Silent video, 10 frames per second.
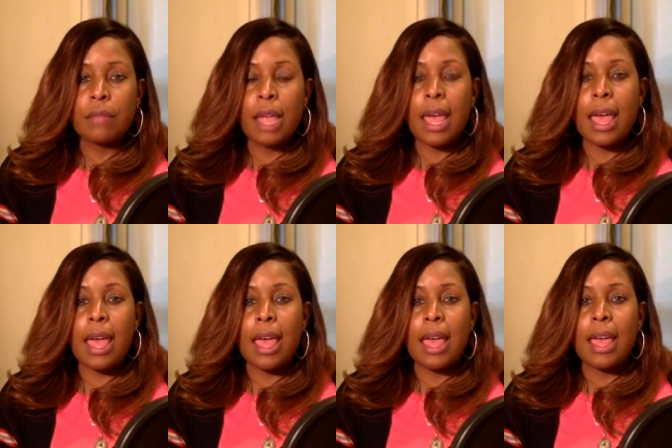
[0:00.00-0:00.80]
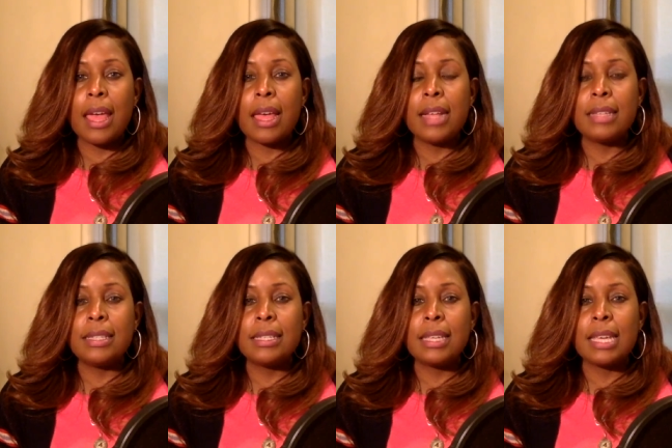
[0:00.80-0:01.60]
and
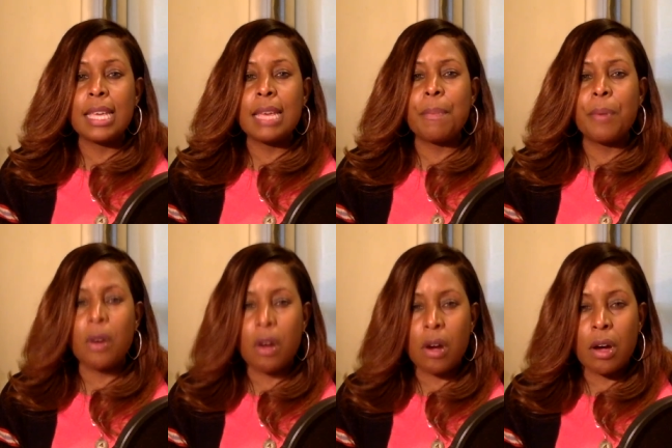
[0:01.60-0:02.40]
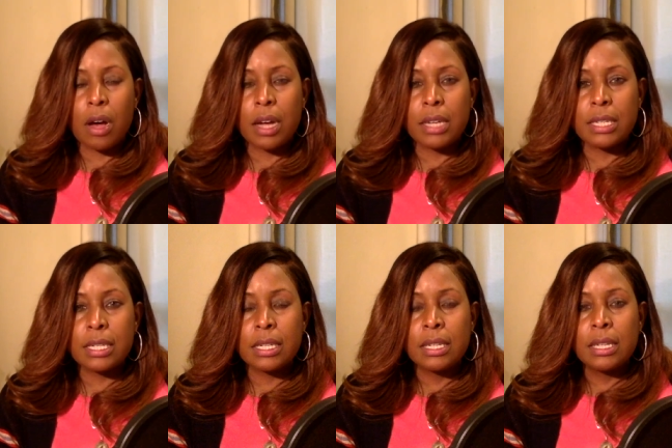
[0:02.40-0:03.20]
he pawned
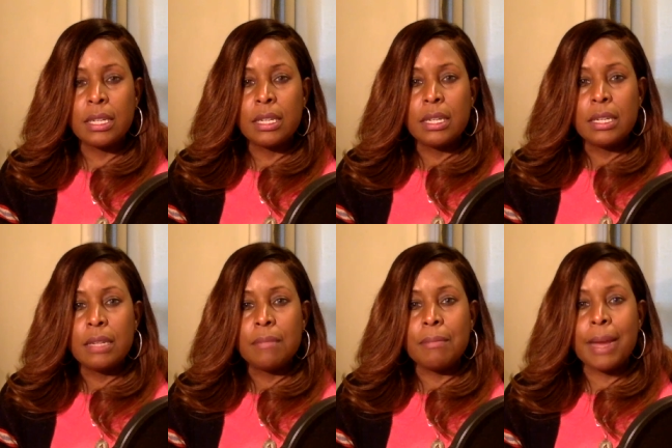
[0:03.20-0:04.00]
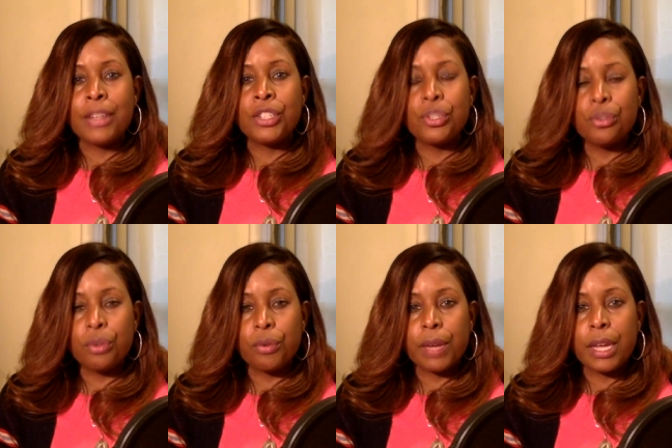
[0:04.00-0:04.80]
my
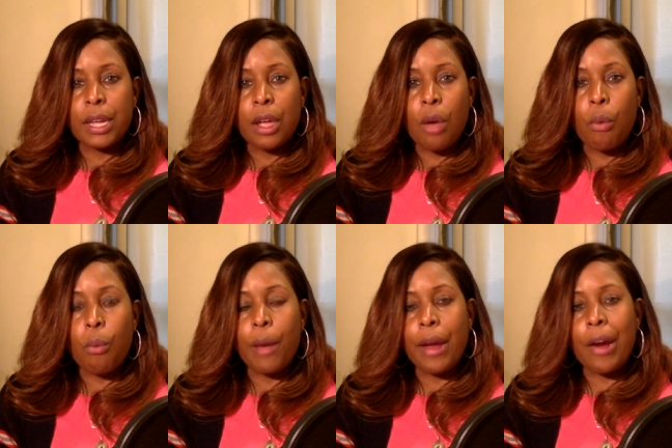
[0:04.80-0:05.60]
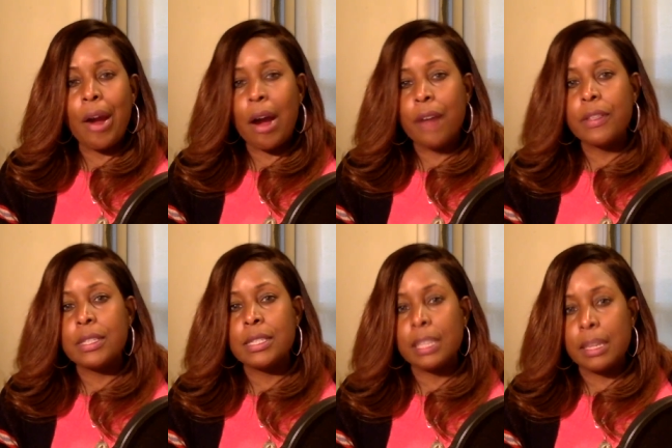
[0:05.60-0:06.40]
jewelry, where are the
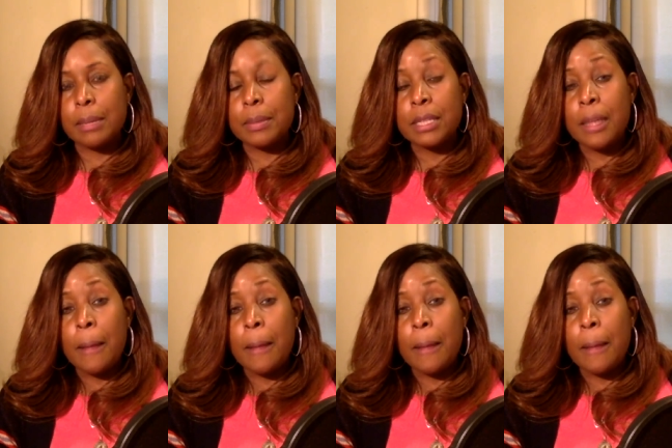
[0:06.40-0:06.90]
slips?